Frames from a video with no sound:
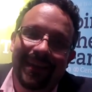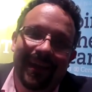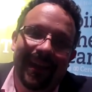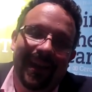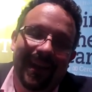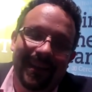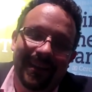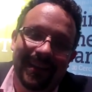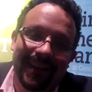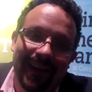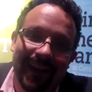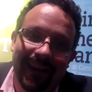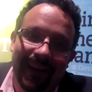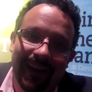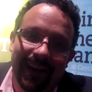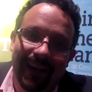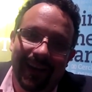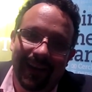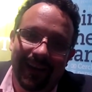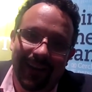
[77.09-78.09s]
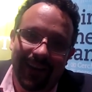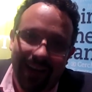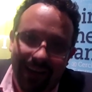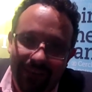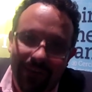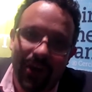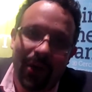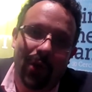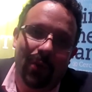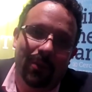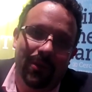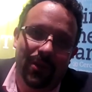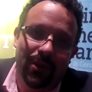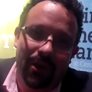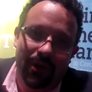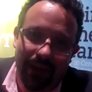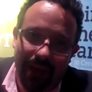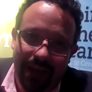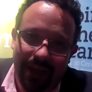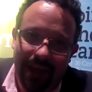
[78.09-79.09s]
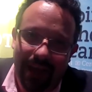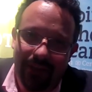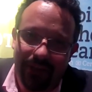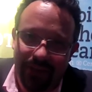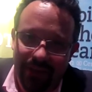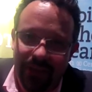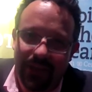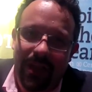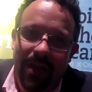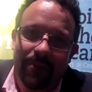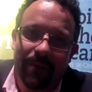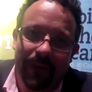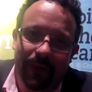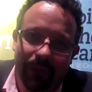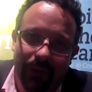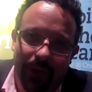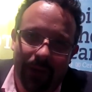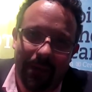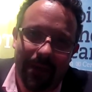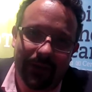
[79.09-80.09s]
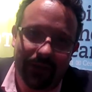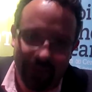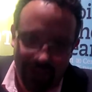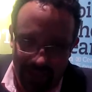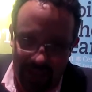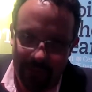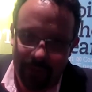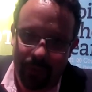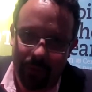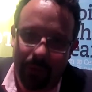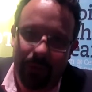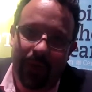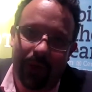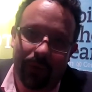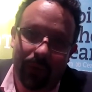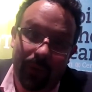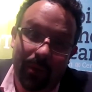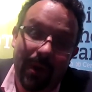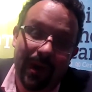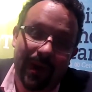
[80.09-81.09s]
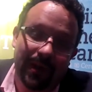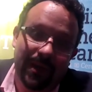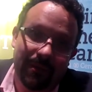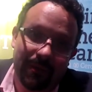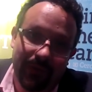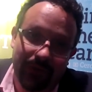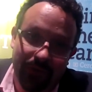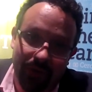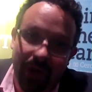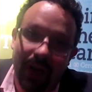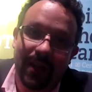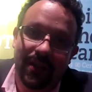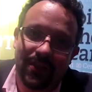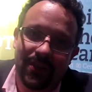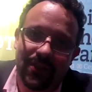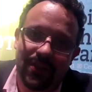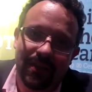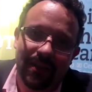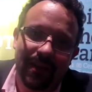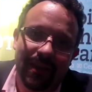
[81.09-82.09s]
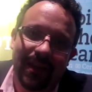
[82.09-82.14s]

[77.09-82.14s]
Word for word: And at, at, Evernote, we thought, okay, now this company we want to make to keep. We want it, we want it to be for us.